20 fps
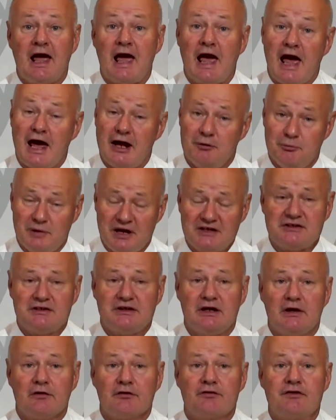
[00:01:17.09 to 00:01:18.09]
and measured
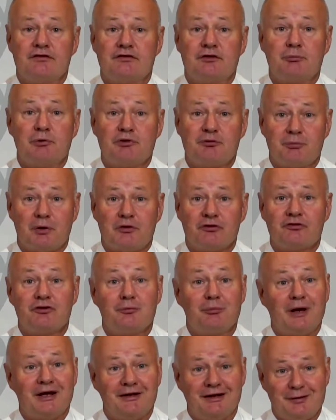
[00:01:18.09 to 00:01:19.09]
health system response to
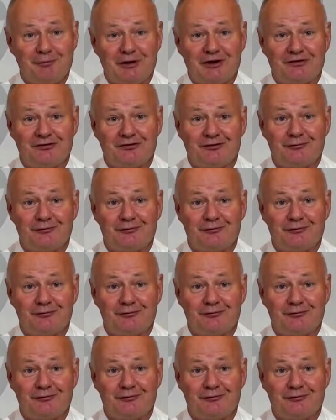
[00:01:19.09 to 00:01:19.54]
pandemics.